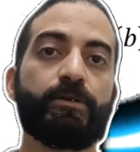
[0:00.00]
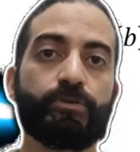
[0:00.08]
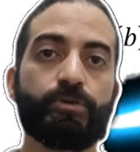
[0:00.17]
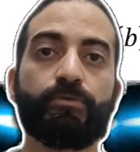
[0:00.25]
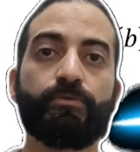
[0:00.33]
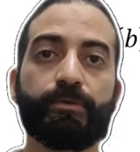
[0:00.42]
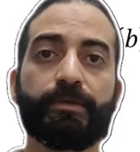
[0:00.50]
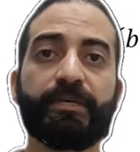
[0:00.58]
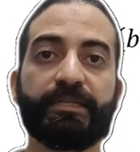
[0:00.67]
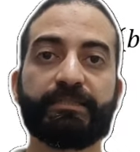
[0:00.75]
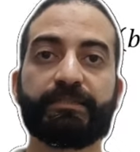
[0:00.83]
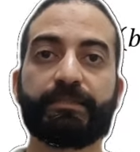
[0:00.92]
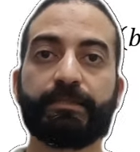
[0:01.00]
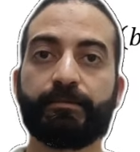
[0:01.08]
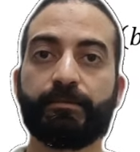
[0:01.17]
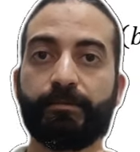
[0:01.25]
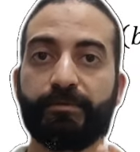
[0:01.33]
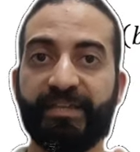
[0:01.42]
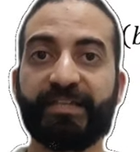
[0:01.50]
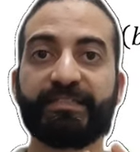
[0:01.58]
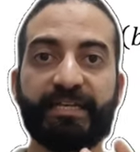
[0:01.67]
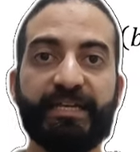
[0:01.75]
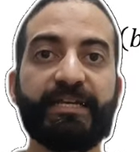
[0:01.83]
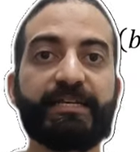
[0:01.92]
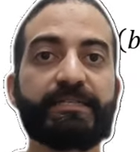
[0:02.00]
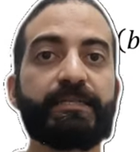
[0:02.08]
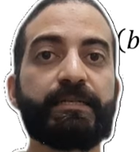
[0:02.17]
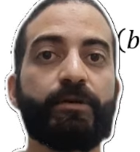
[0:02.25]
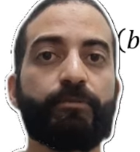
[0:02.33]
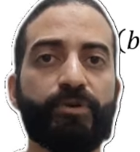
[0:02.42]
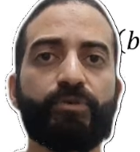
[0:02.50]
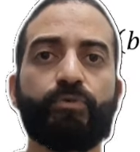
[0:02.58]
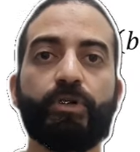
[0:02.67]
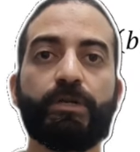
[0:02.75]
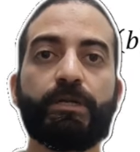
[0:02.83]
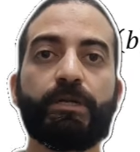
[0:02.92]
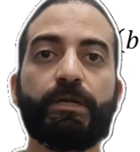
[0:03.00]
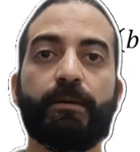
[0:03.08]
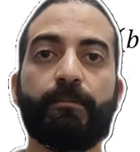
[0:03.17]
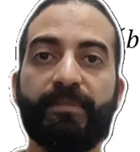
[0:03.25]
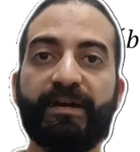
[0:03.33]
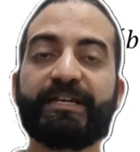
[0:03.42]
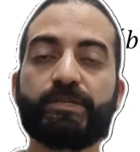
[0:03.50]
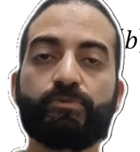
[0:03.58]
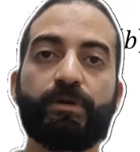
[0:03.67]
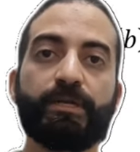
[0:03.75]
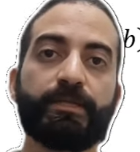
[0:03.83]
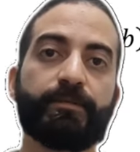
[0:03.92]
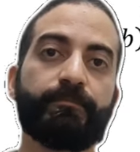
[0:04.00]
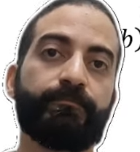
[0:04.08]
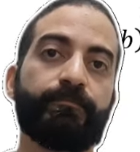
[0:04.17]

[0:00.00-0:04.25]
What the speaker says: So we get that x equal minus 1.